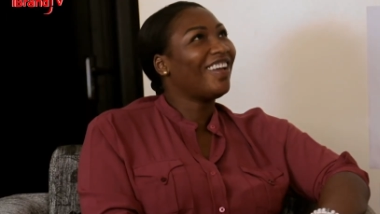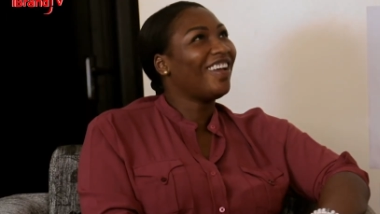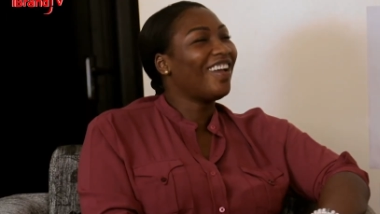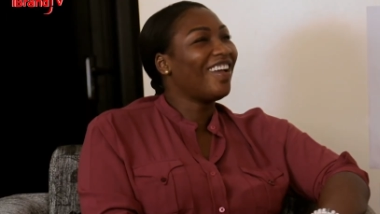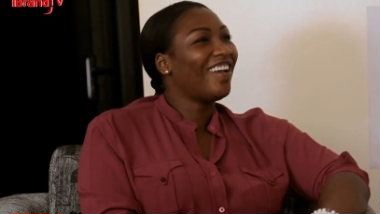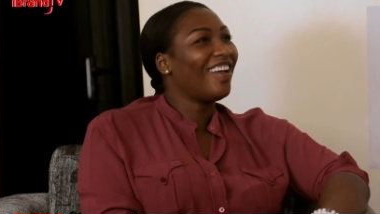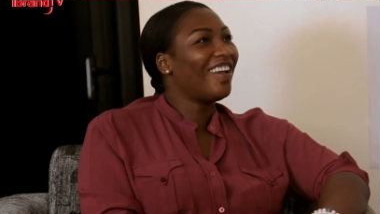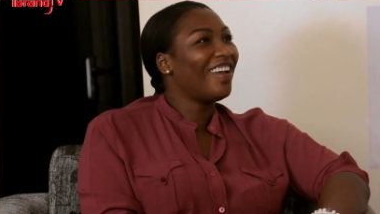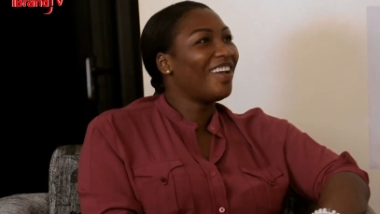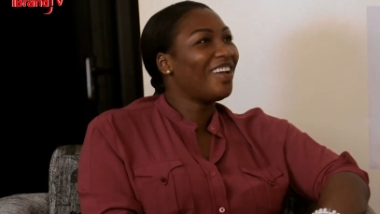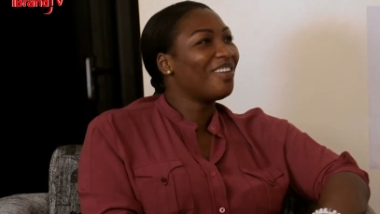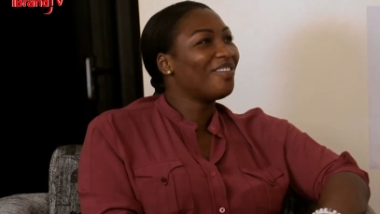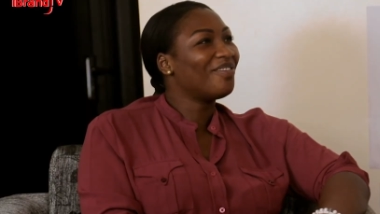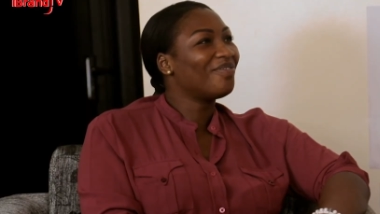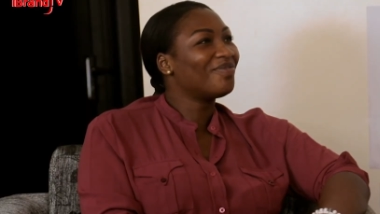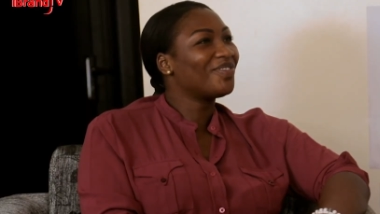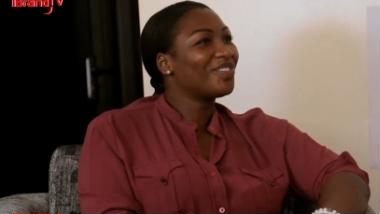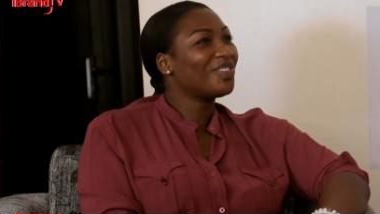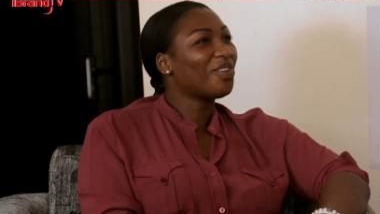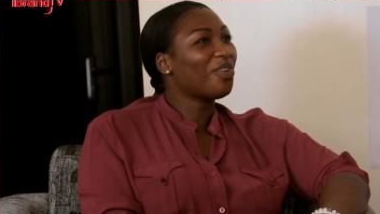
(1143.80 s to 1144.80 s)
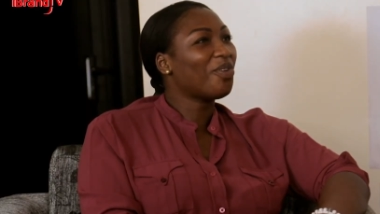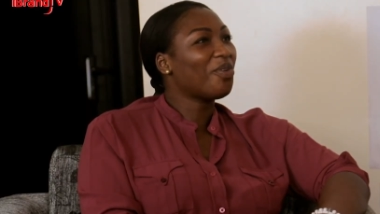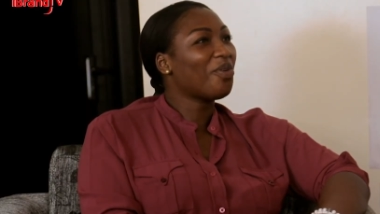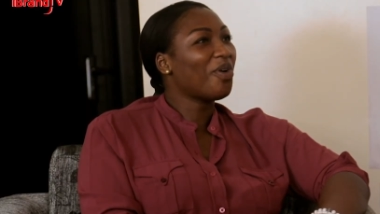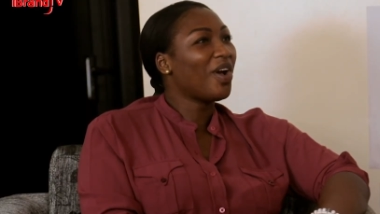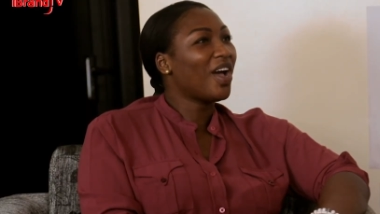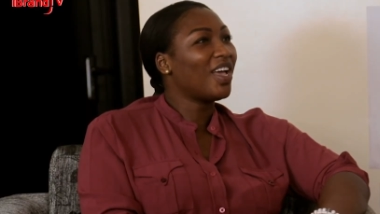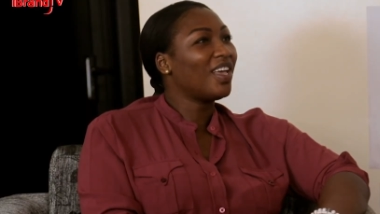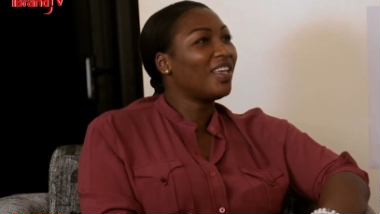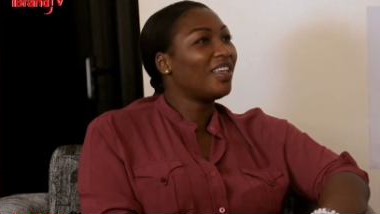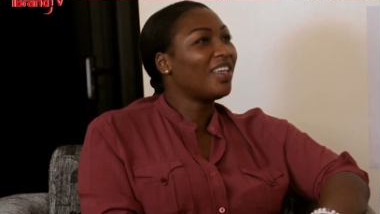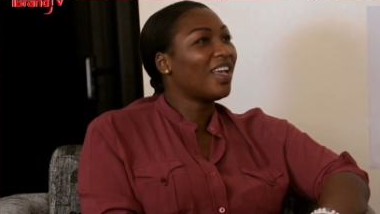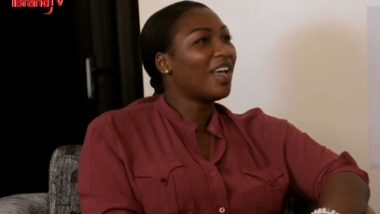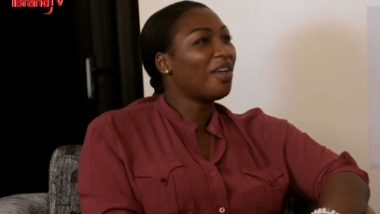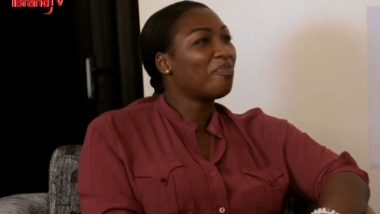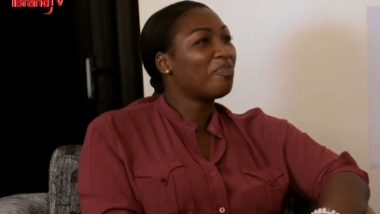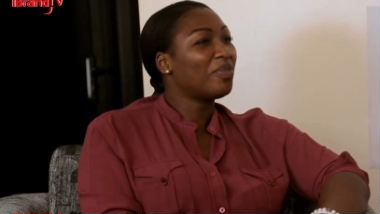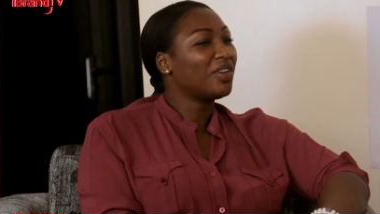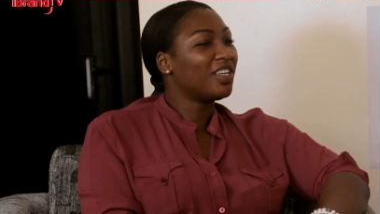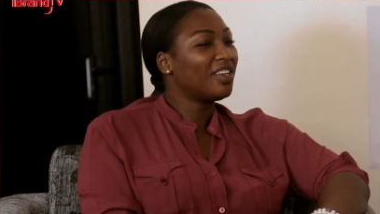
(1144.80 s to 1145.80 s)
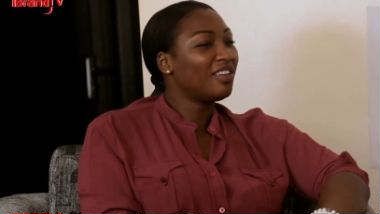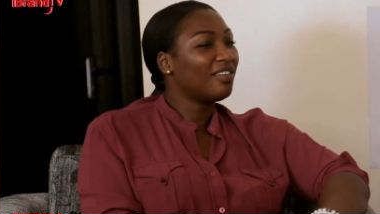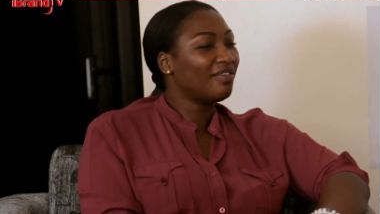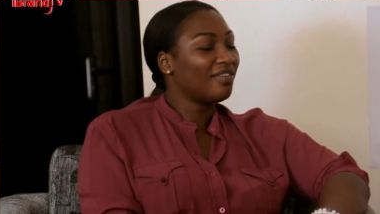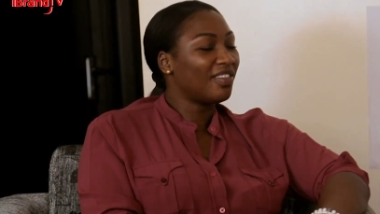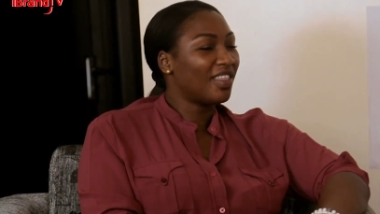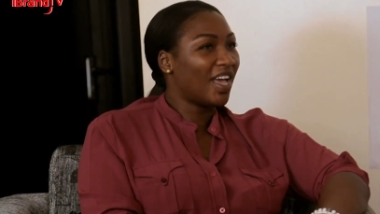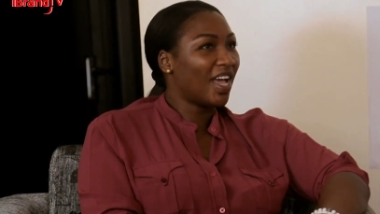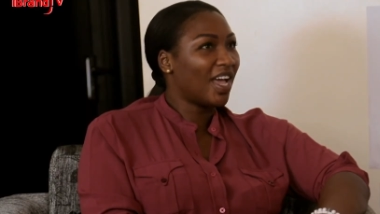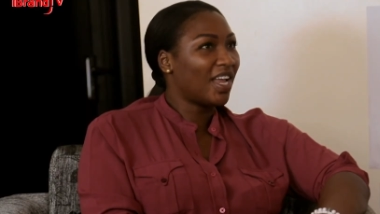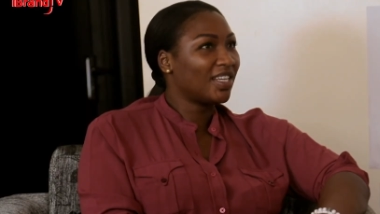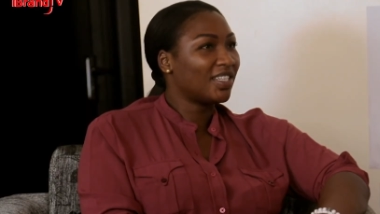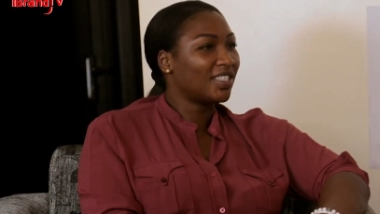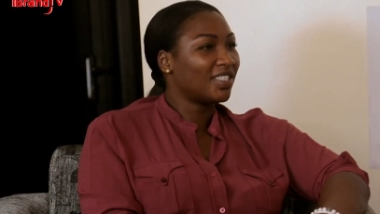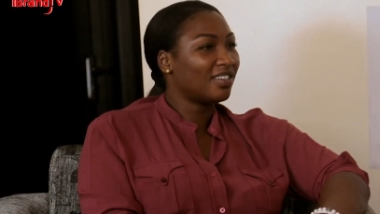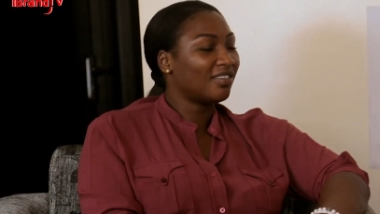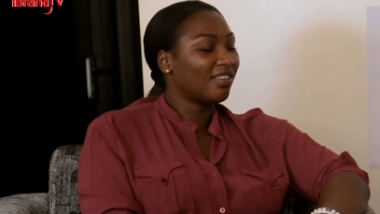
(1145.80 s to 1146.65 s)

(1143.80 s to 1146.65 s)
Um, so, I, I believe that,